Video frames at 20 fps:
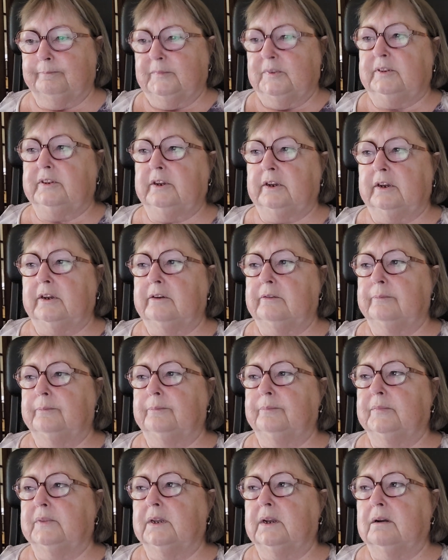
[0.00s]
So
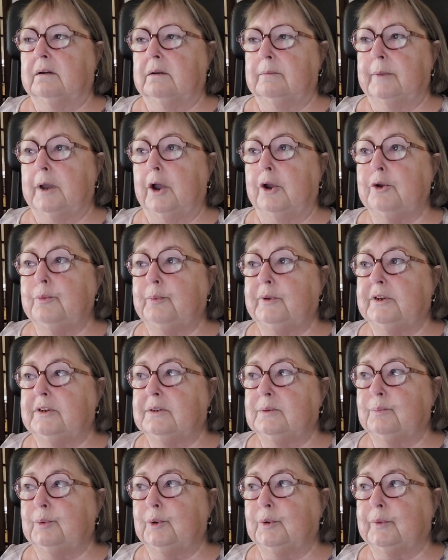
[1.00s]
I'm hoping
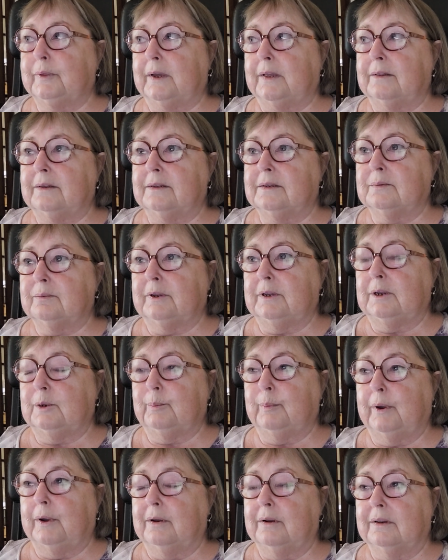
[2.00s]
to book that this
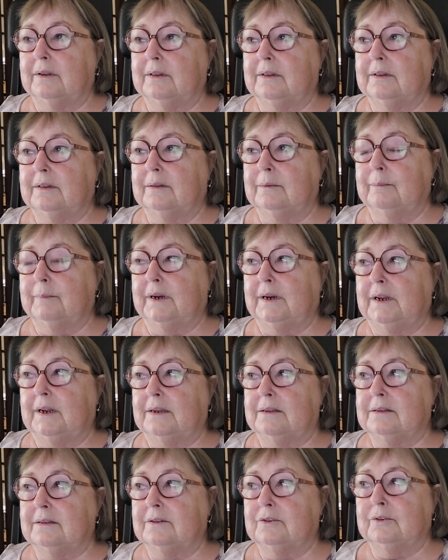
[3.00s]
week, but the money
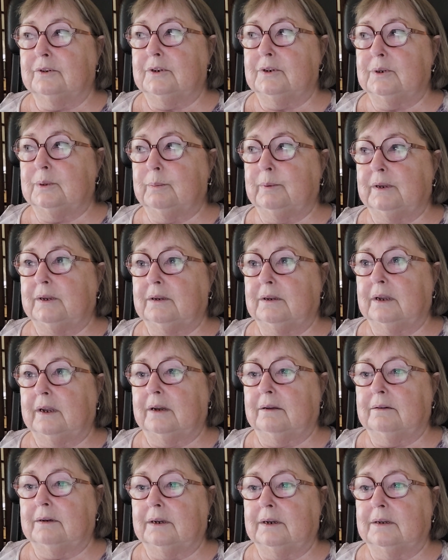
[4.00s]
hasn't gone into the bank
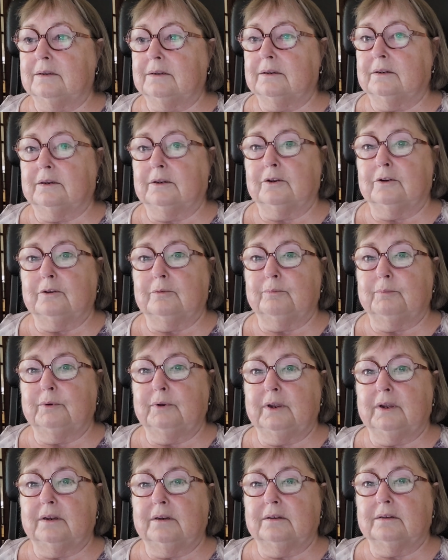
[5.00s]
account yet, so I can't
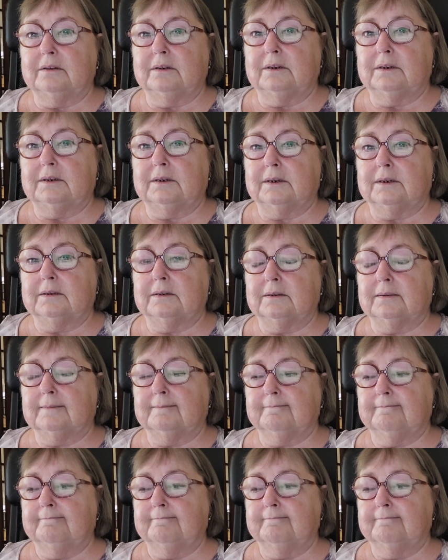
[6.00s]
book it until it does.